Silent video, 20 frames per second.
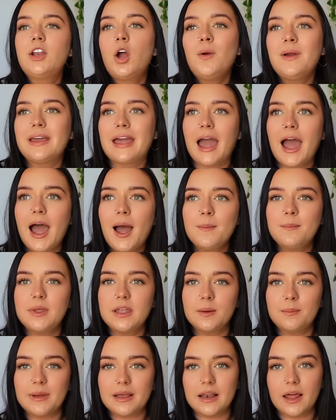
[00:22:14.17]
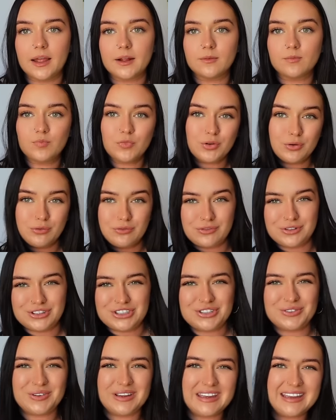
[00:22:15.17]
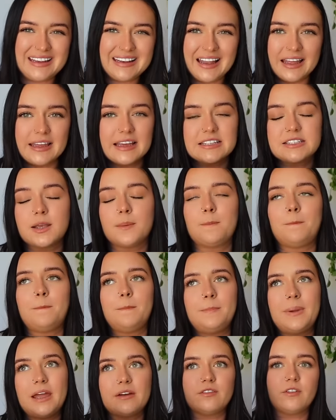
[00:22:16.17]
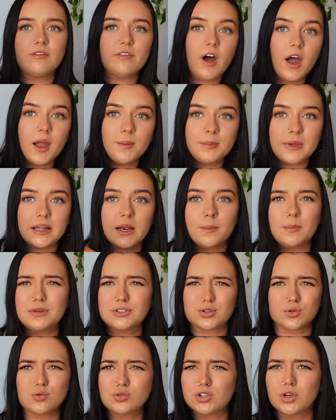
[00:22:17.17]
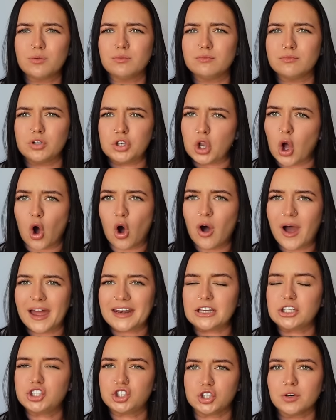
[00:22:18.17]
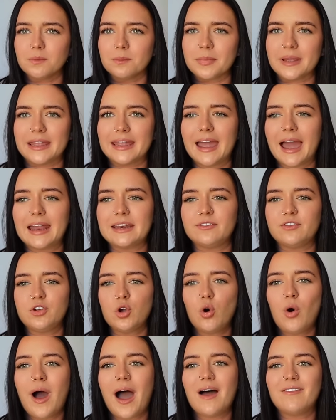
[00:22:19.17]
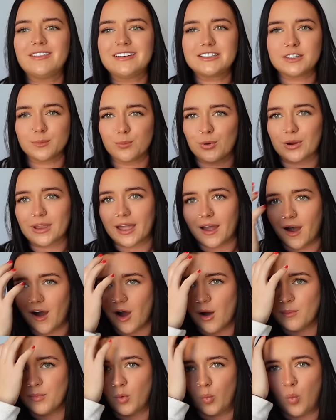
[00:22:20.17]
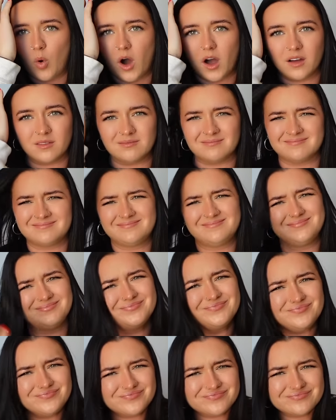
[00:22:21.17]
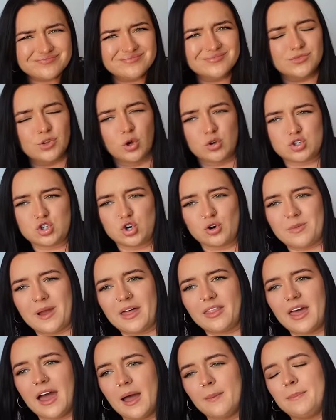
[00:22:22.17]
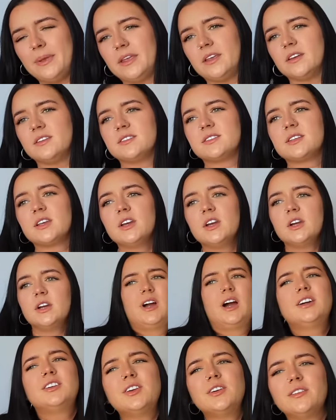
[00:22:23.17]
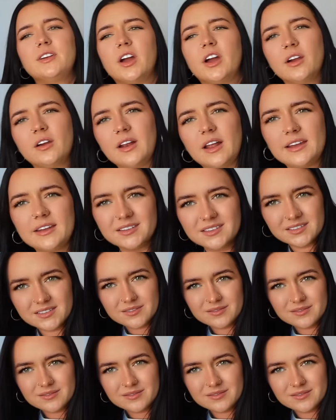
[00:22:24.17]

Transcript: it can be a bit like, oh, should we, like it's a bit of a vibe killer, but it's also not, and it shouldn't be. And if you're having to bring it up, one, not sure about that, because I don't know, like